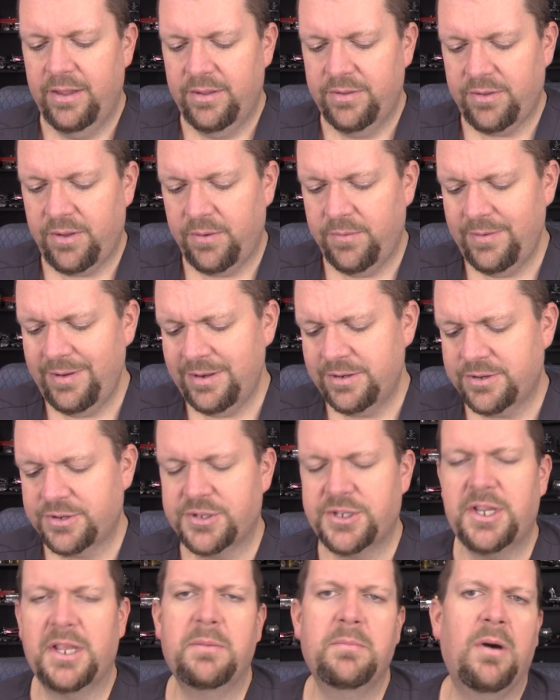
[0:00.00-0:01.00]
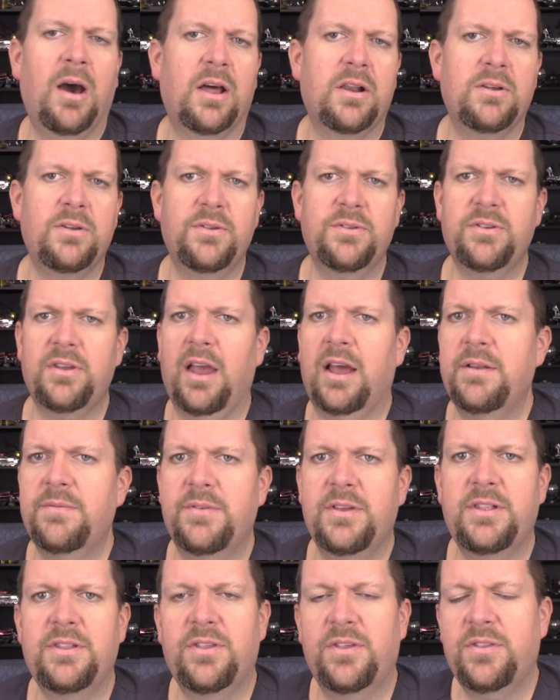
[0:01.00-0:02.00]
So interesting models, kind of
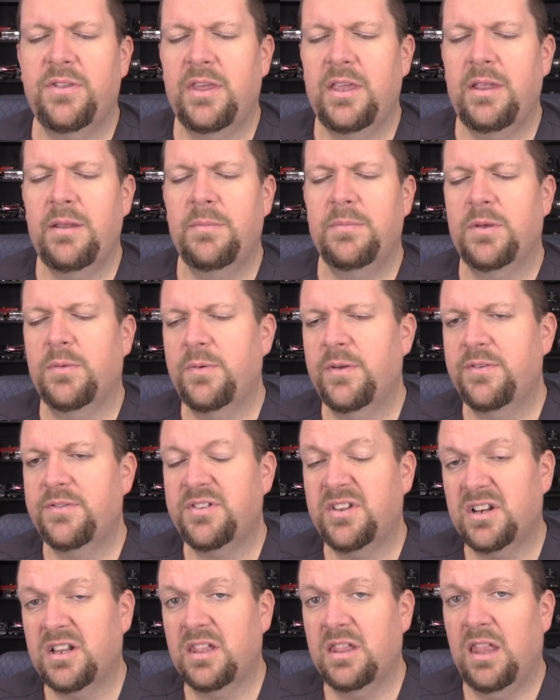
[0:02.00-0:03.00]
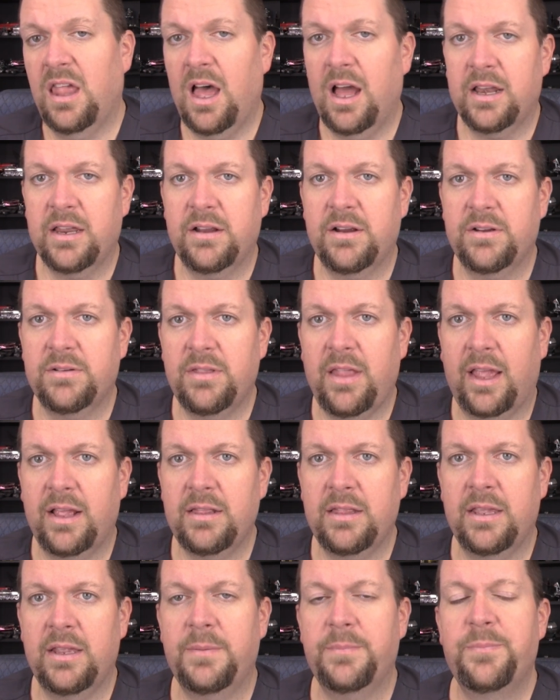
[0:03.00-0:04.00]
in the theme that we've seen a lot here
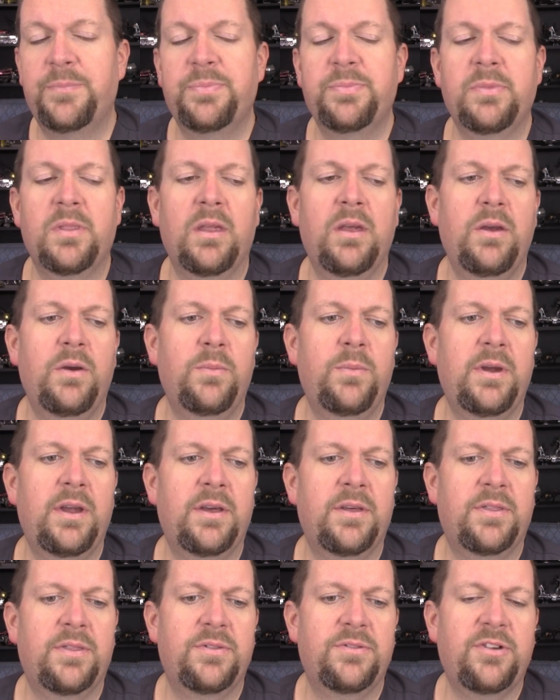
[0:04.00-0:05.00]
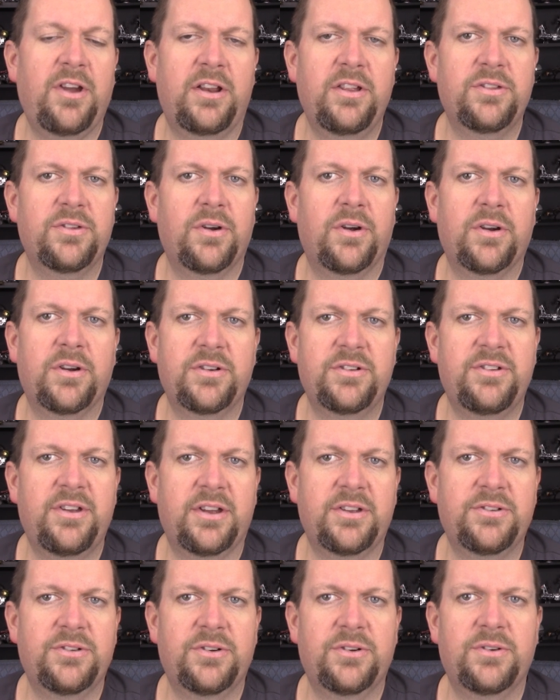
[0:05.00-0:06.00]
lately with Chinese
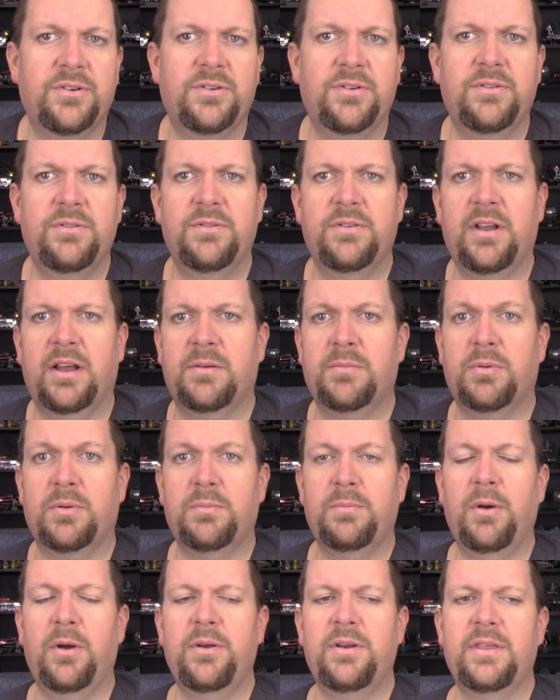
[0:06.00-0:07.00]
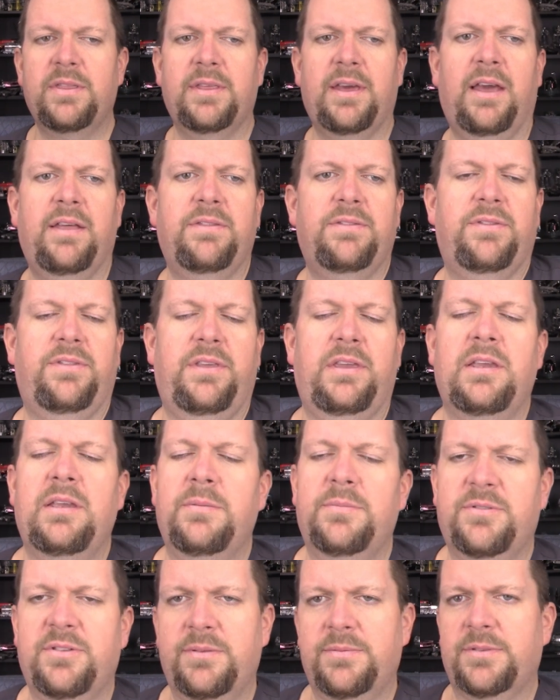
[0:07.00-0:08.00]
architecture, kind of promoting that
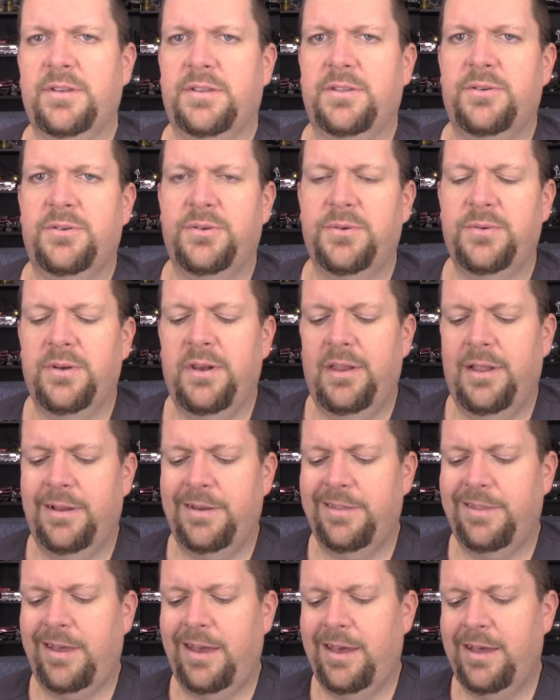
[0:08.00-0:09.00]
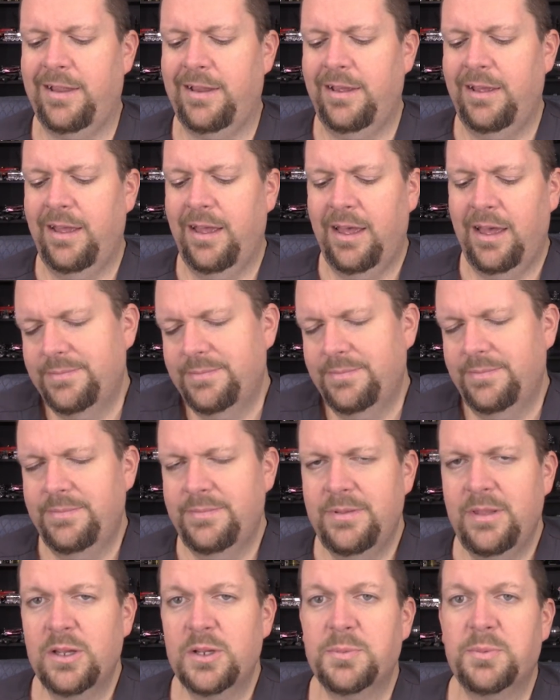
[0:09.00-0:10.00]
theme. Seems like they're doing a lot of that.
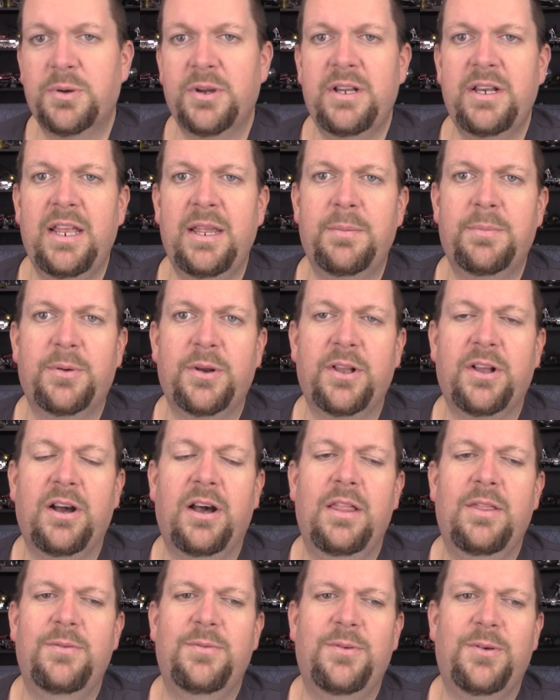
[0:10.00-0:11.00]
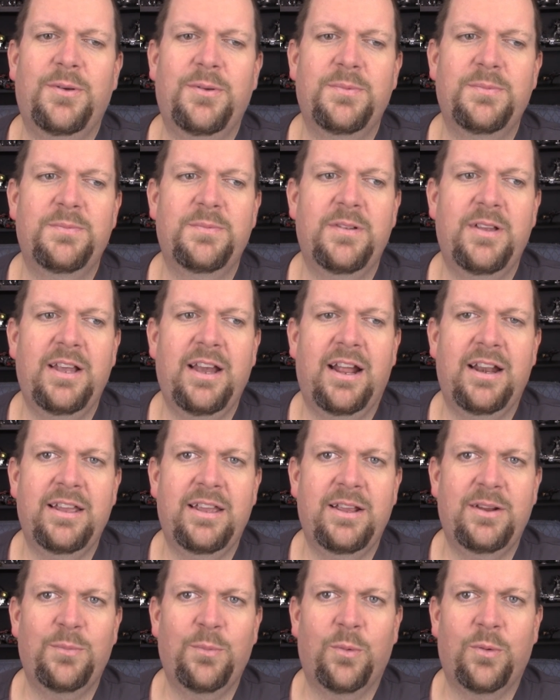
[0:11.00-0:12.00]
Looks pretty neat, pretty colorful, kind of
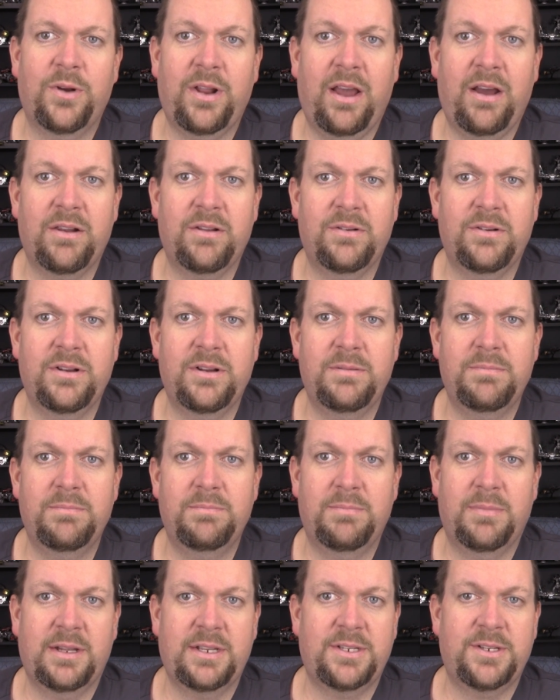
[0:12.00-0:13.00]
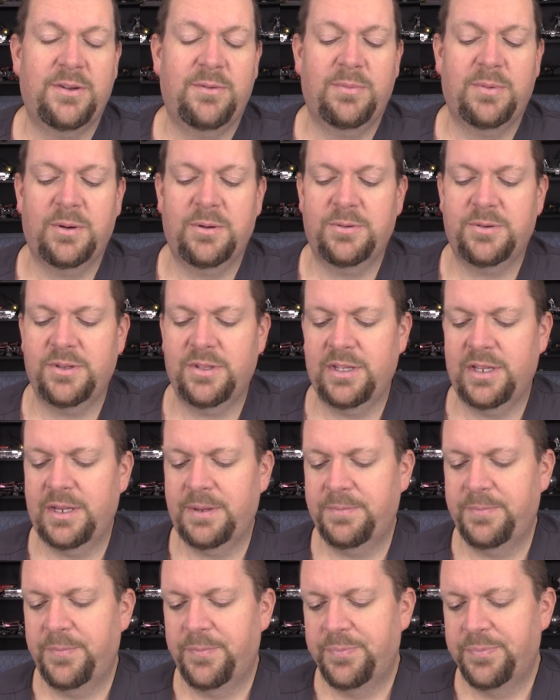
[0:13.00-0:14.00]
getting worn out on it myself personally.